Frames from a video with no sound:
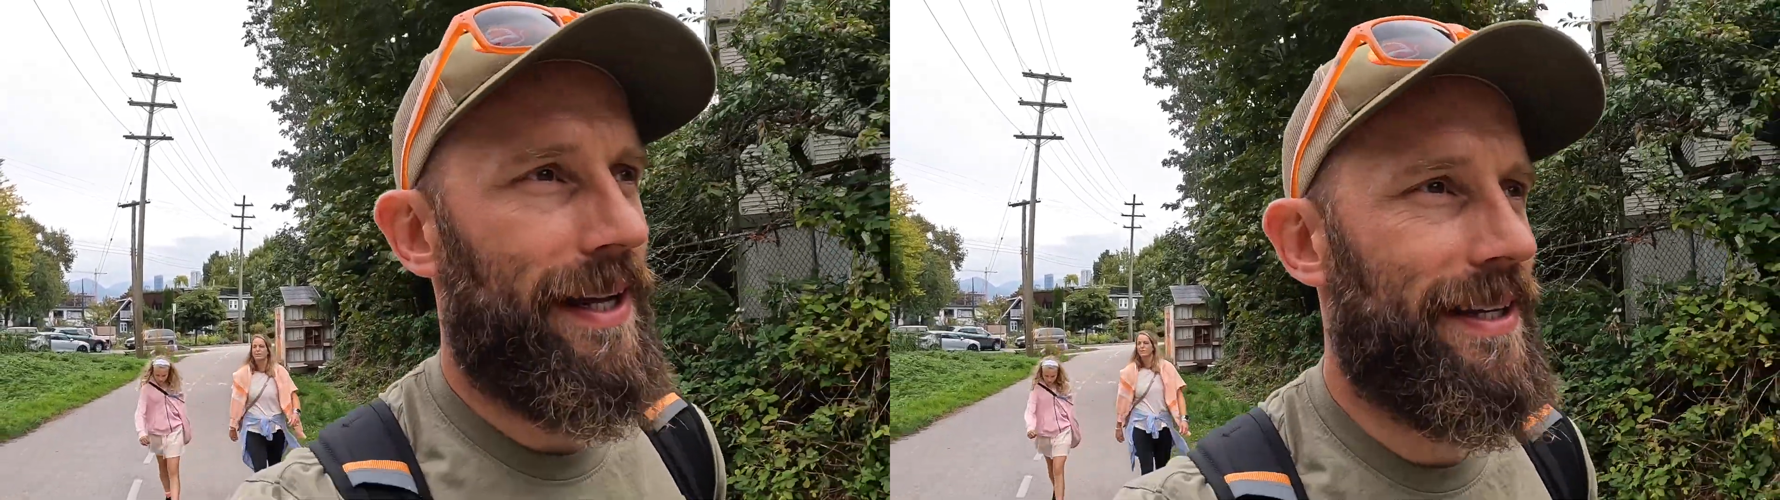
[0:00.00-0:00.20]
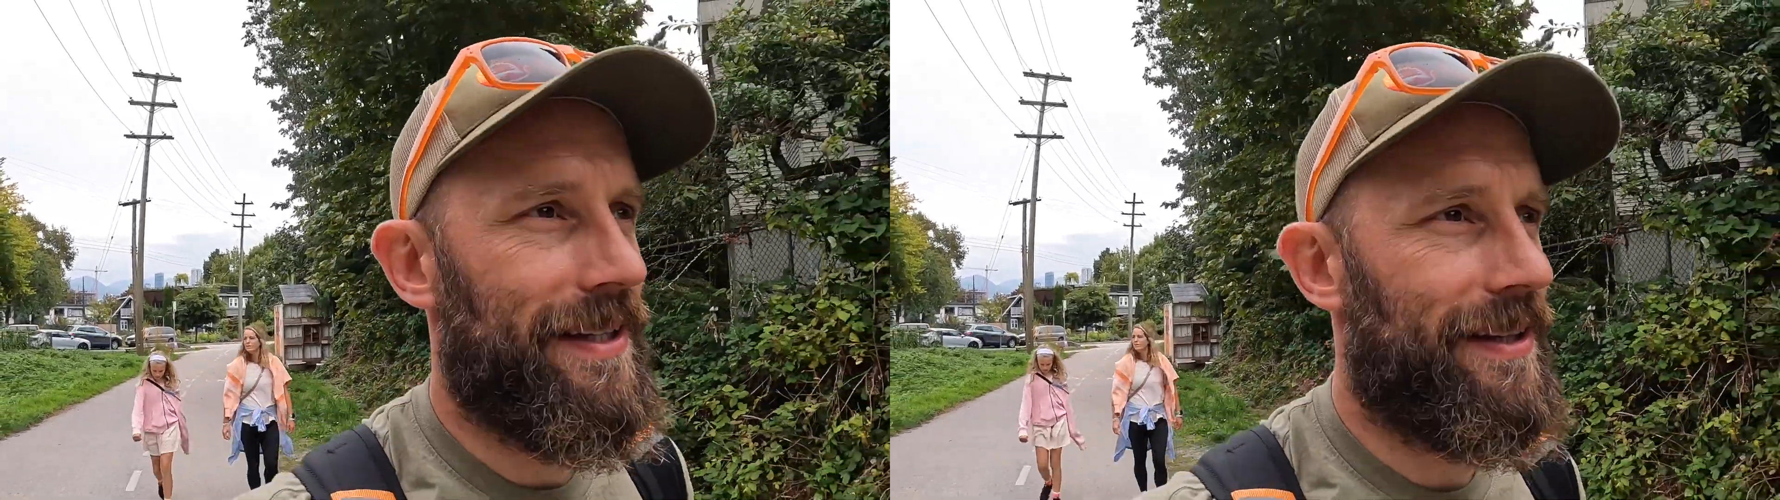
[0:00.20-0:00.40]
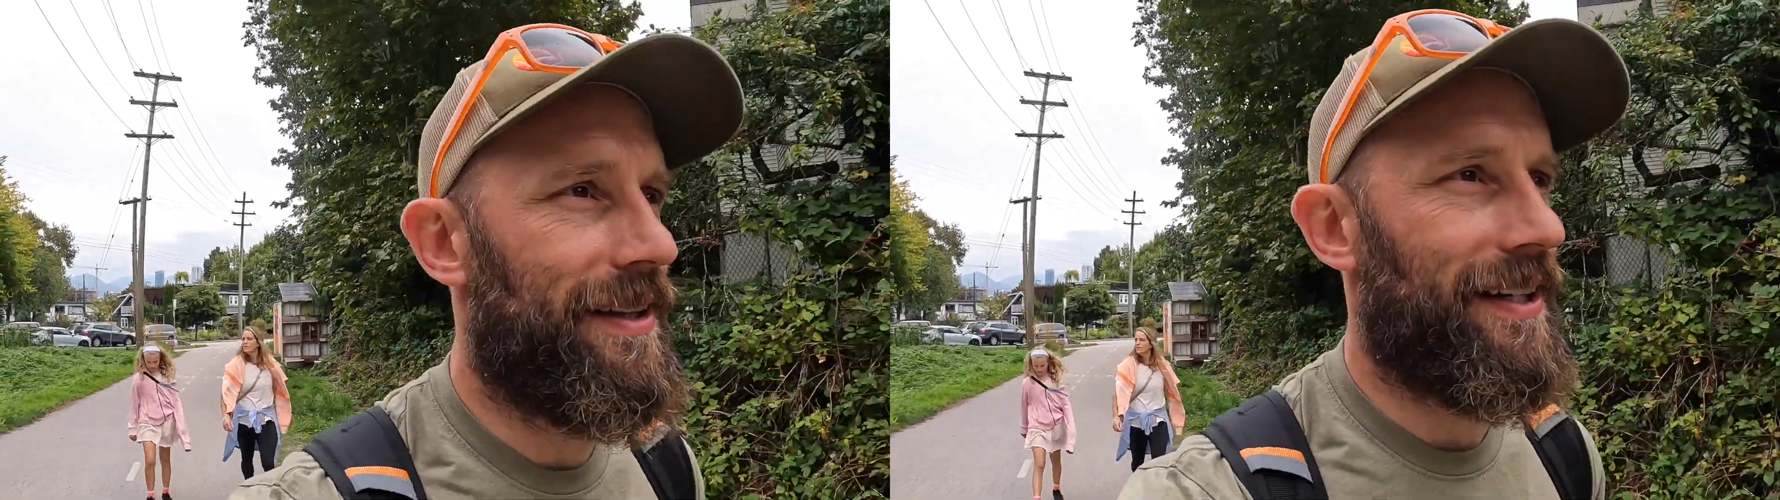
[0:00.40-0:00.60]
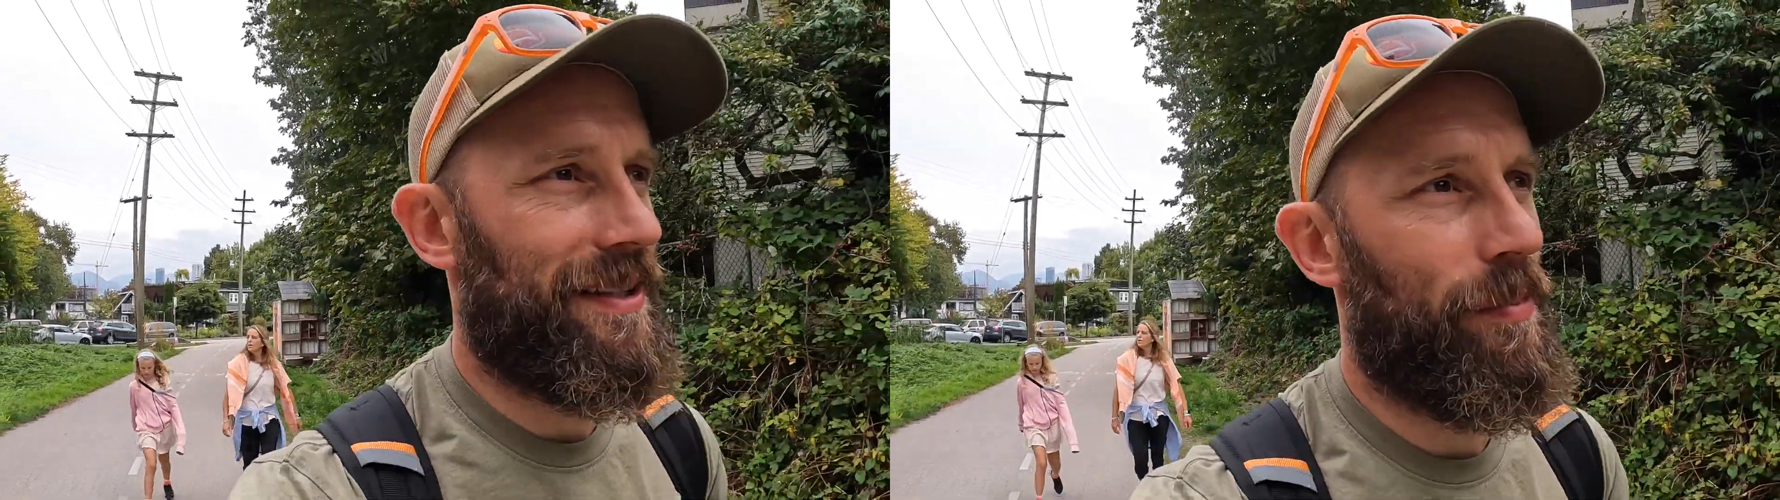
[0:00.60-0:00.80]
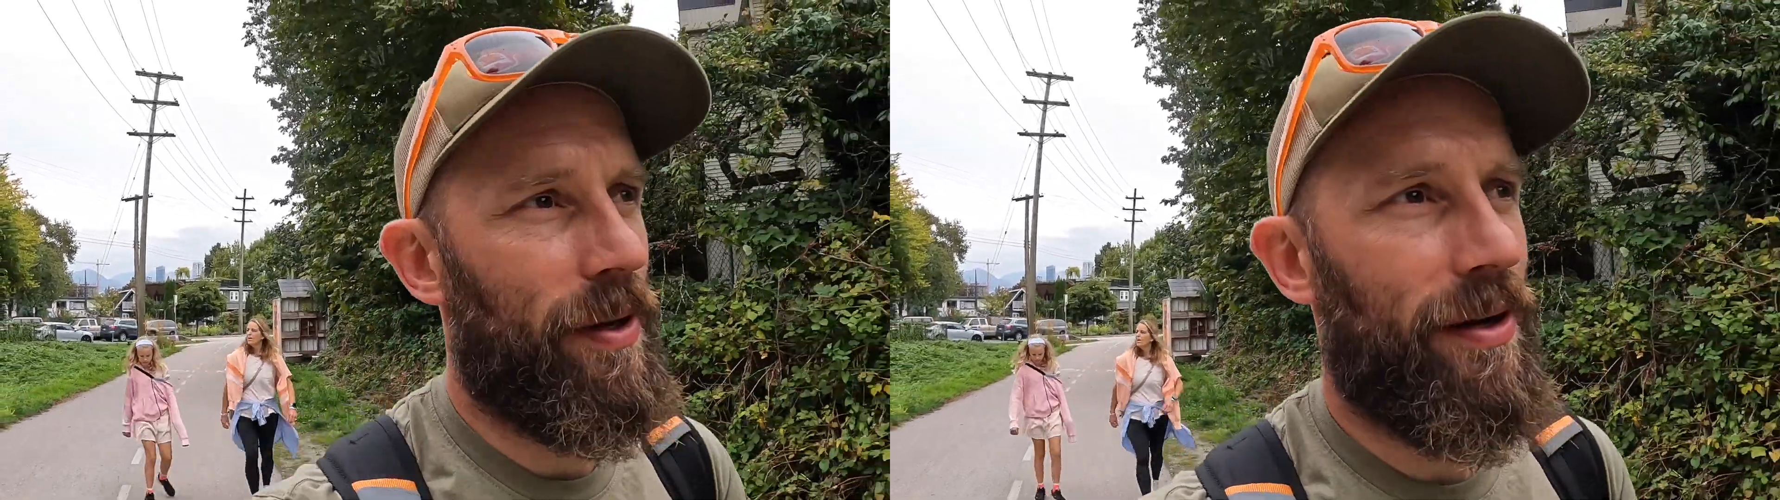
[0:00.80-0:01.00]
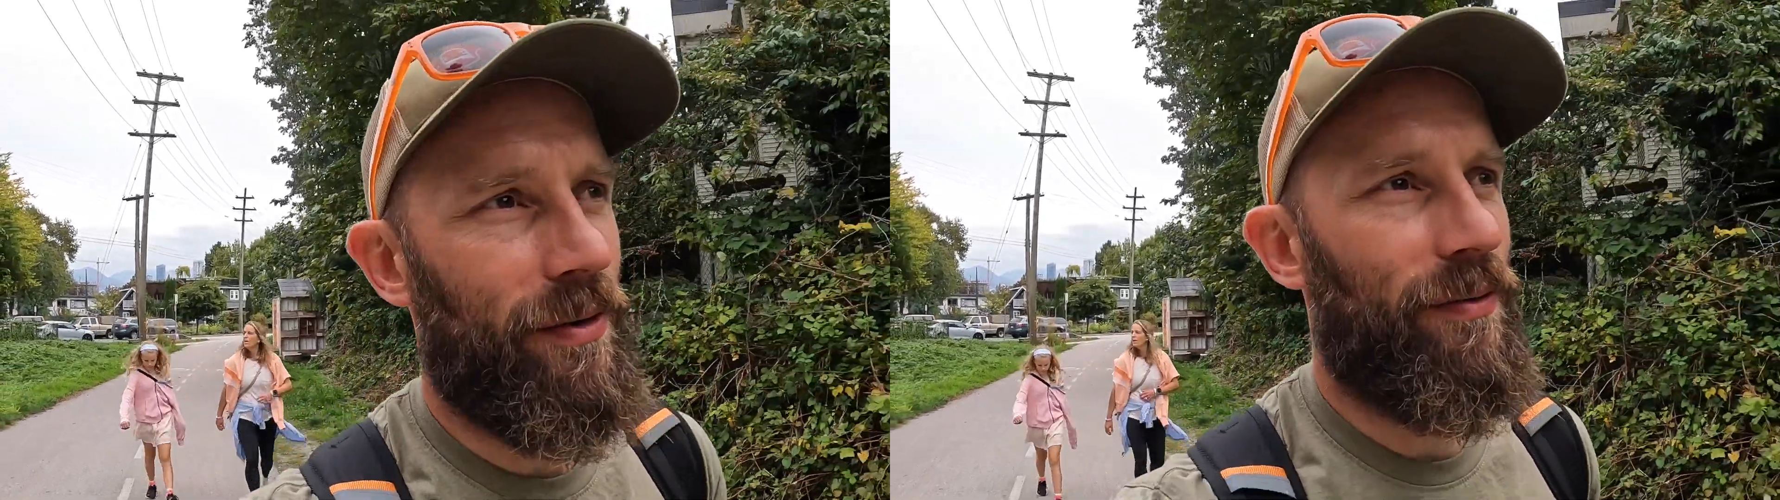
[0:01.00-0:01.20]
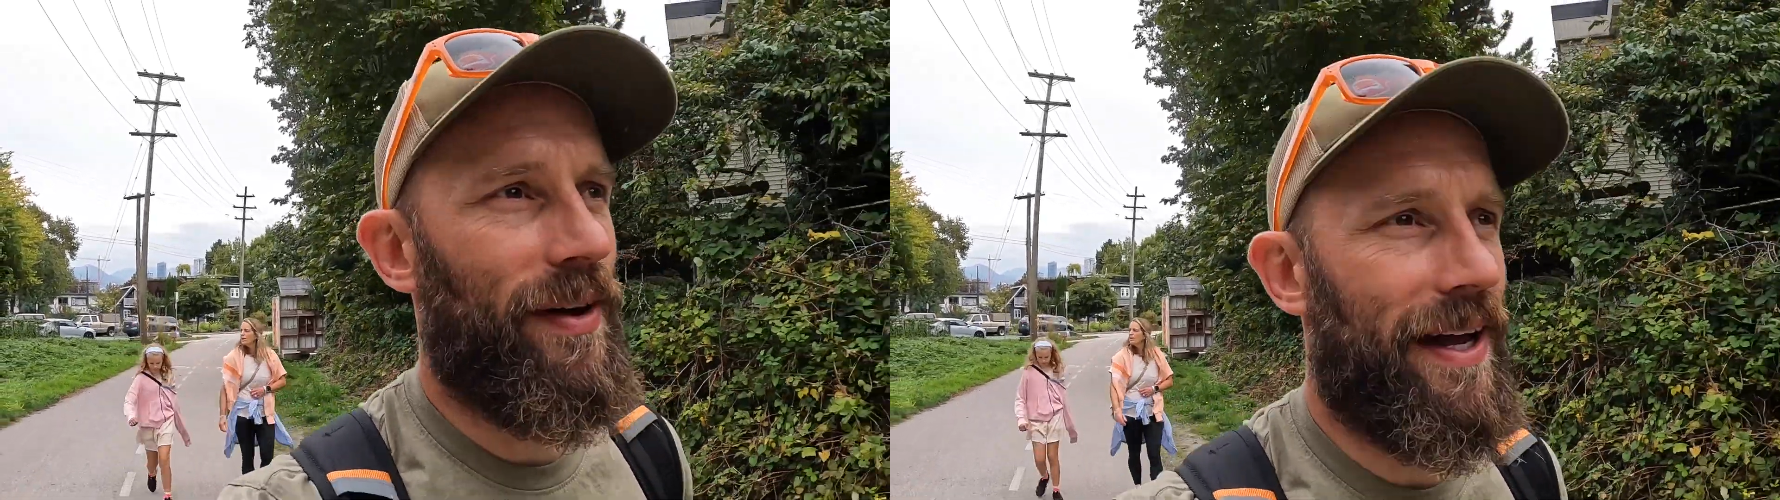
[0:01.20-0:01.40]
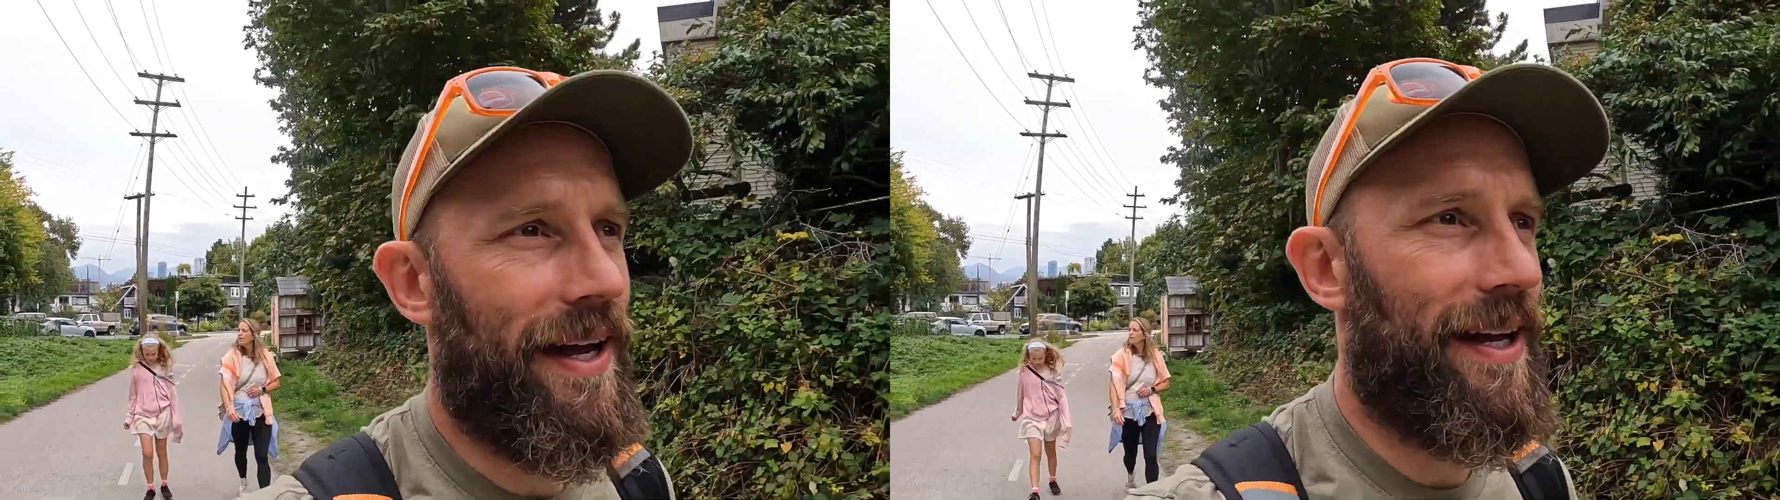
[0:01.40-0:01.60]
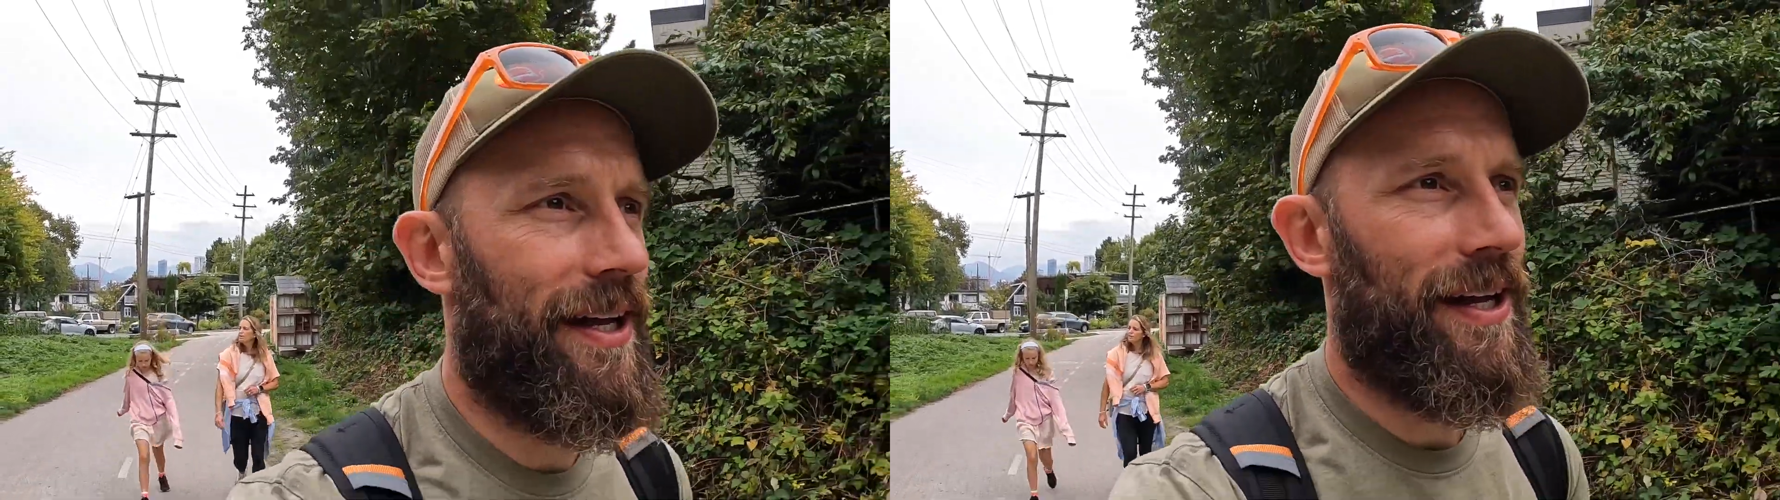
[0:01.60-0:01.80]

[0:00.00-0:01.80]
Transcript: he does a bit of uh,